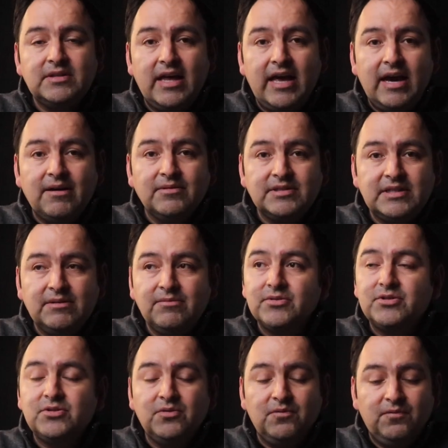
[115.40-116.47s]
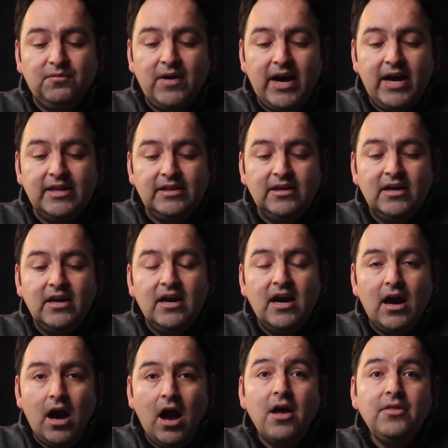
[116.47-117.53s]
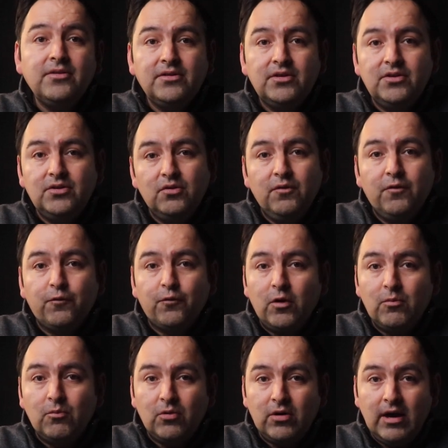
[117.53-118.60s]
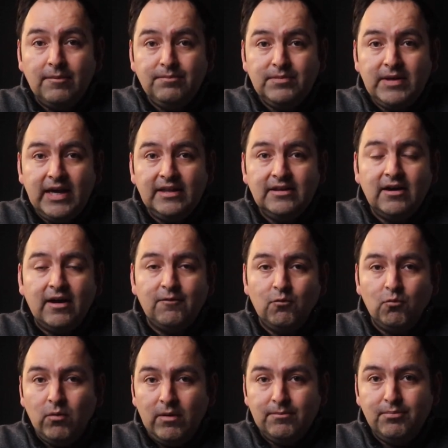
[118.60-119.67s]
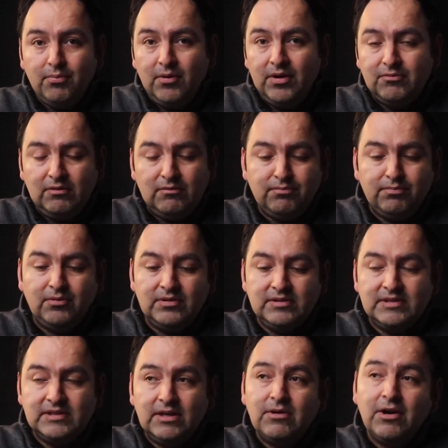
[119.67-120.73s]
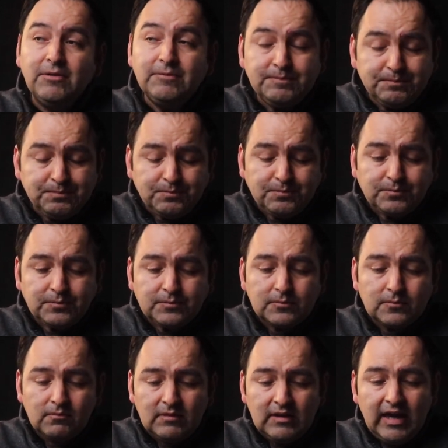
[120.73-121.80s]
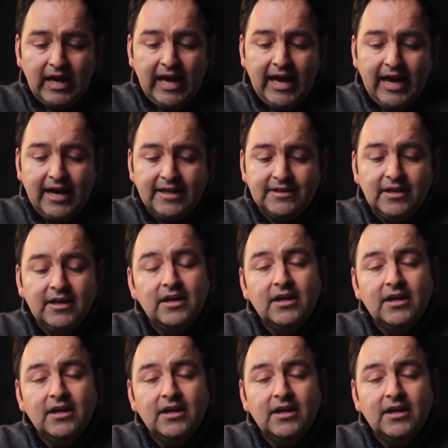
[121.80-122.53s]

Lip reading: that I was able to find under the new firmware update of 1.3.0. And